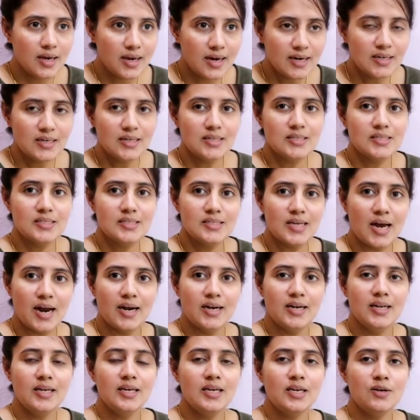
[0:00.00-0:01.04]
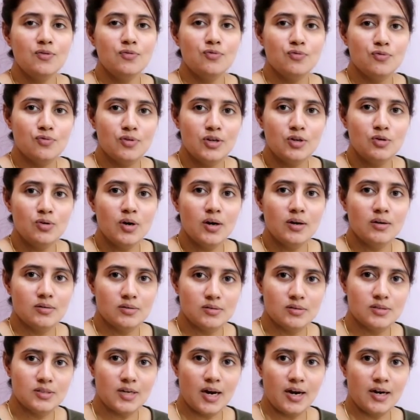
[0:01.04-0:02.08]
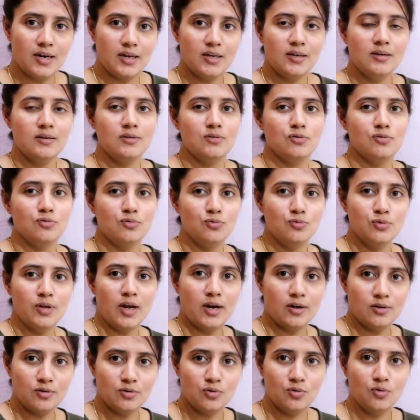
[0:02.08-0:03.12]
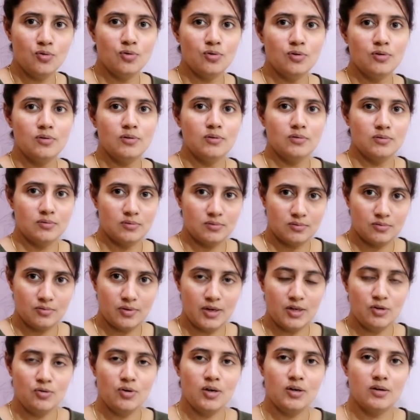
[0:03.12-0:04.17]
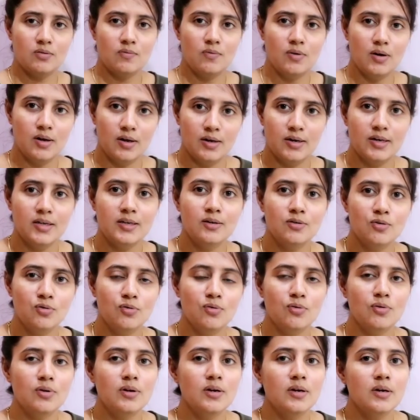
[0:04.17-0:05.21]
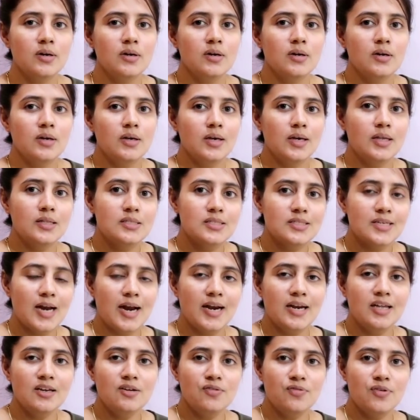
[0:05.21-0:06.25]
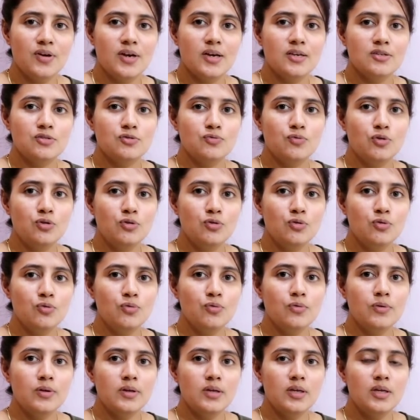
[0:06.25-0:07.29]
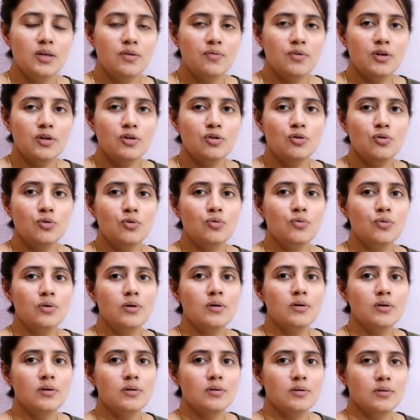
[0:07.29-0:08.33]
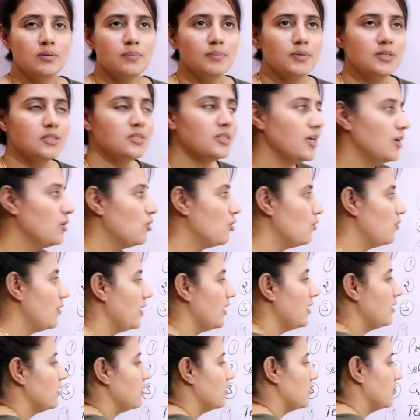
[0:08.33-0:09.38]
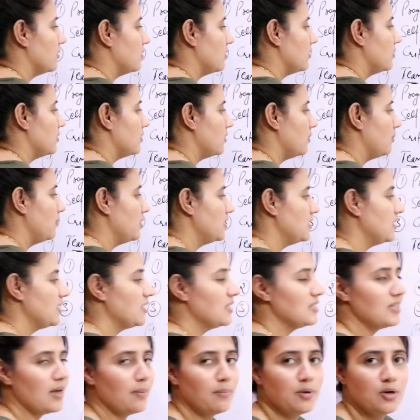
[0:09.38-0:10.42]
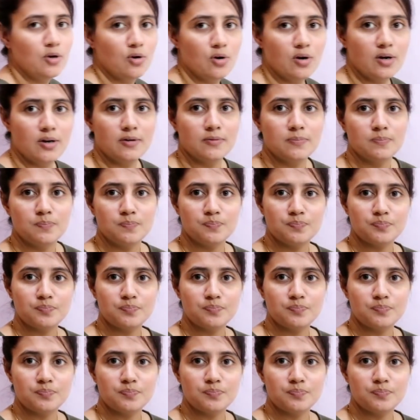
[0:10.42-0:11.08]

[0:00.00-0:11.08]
at starting, when you are starting to do that code, when you are learning code, in starting phase, what you do, even you do a mistake of like missing a semicolon